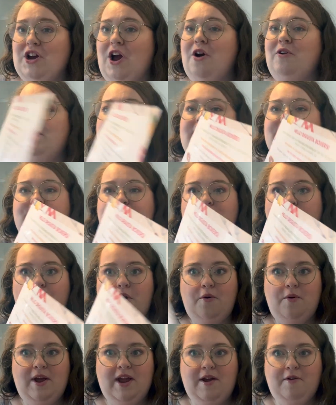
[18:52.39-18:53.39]
I'll leave a
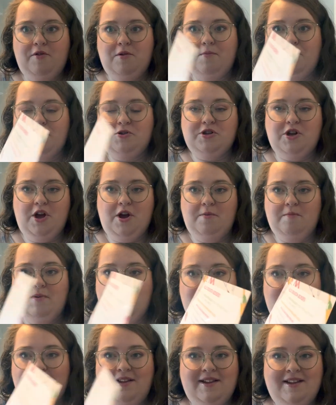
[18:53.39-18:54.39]
note here on the bottom
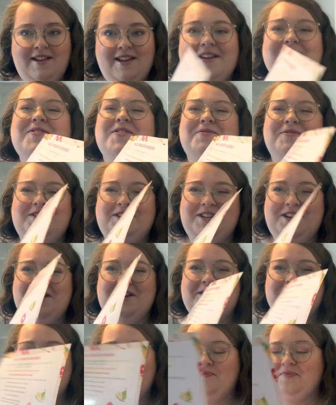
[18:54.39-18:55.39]
if it was
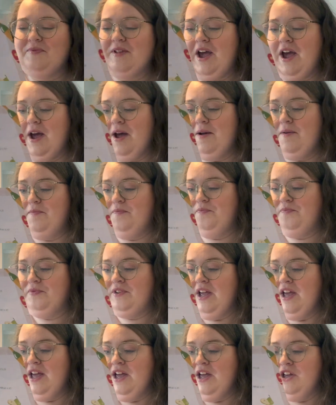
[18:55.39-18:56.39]
good. Um,
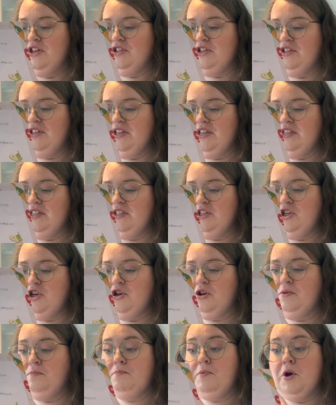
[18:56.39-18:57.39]
so this you
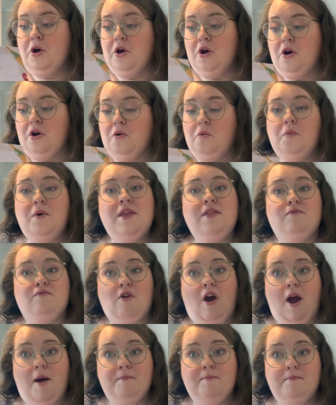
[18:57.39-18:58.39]
could put with
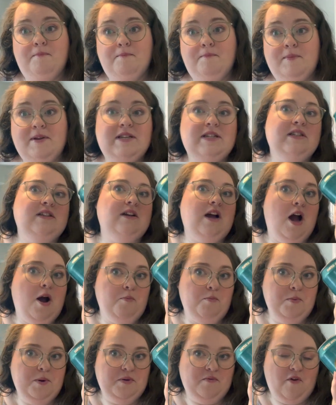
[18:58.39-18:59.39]
rum. It doesn't
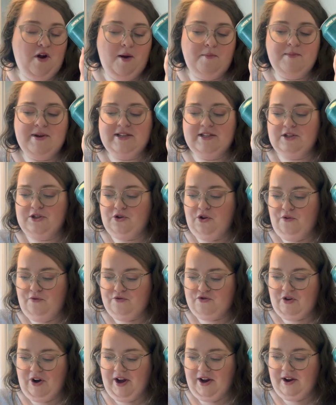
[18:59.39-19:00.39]
come with rum. It's a soft
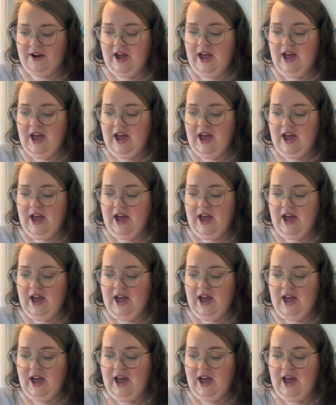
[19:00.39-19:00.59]
drink.